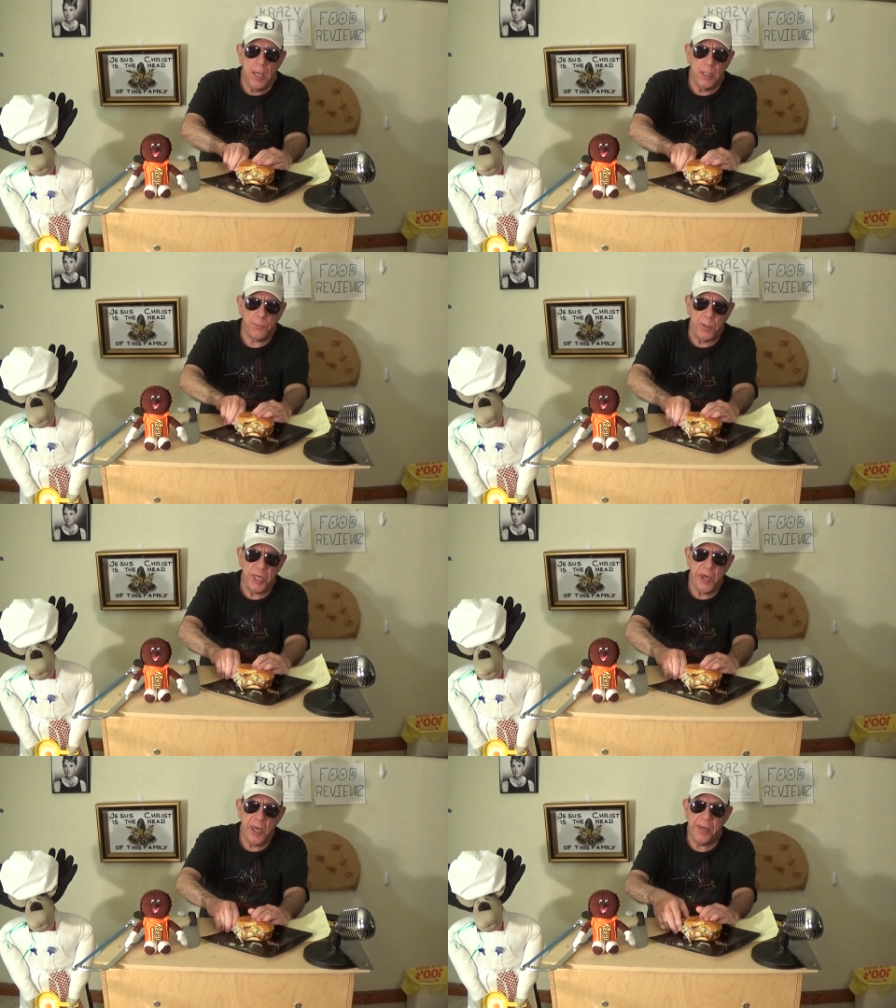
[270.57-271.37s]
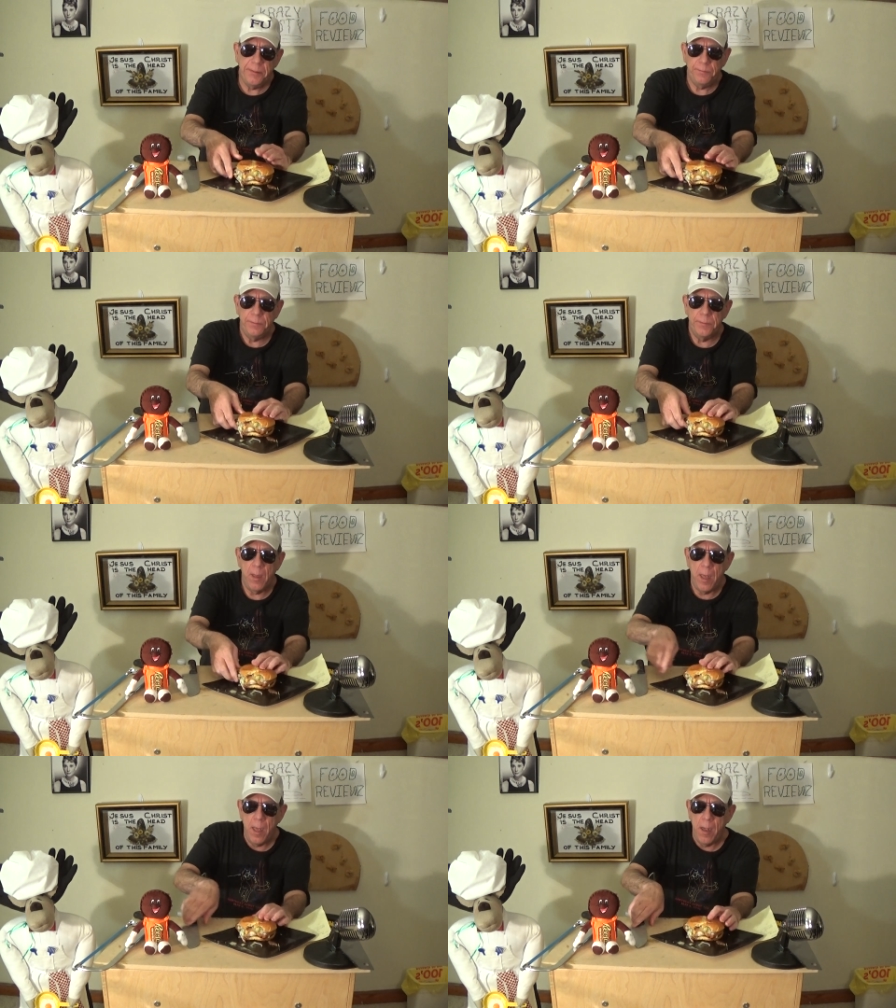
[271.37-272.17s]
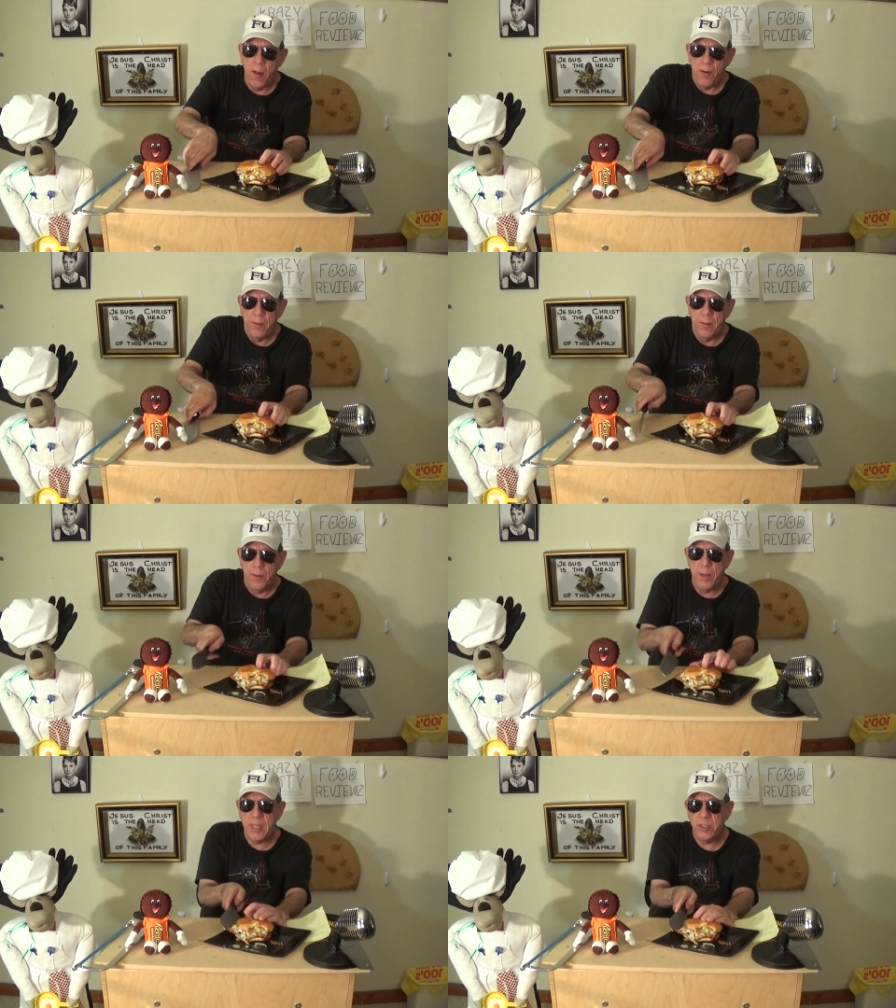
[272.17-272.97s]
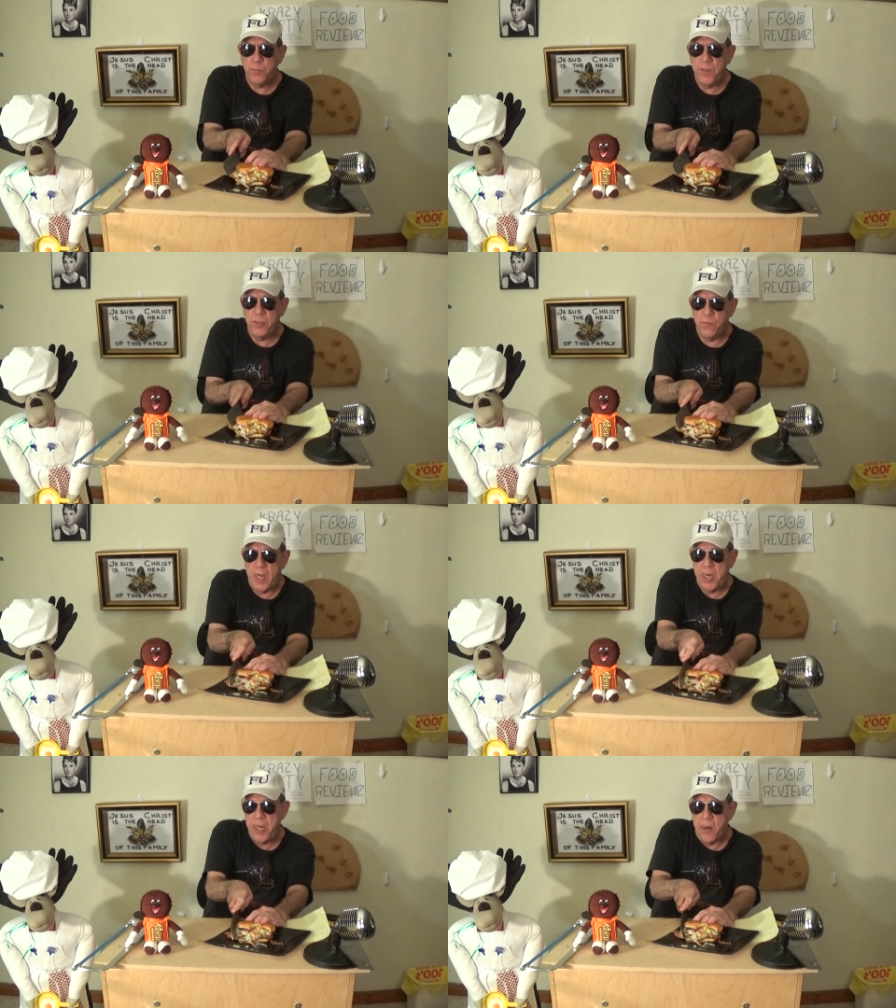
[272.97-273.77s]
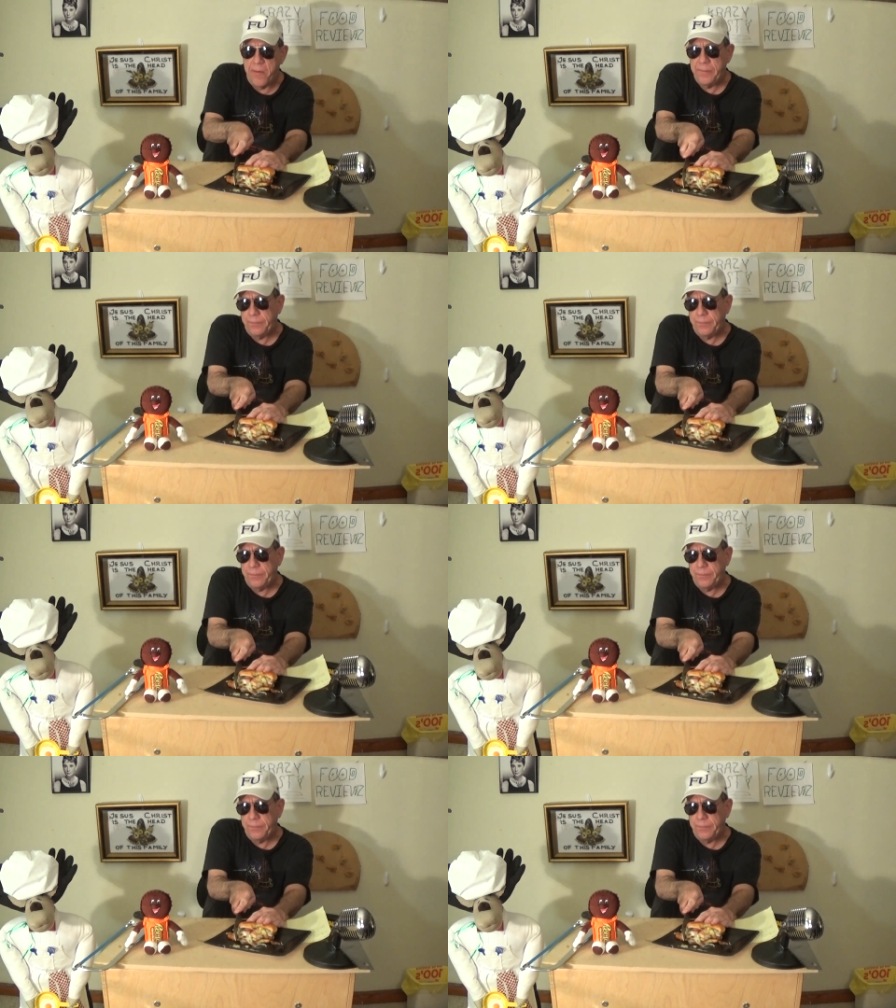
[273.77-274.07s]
it's pretty good. Let me get this piece right here.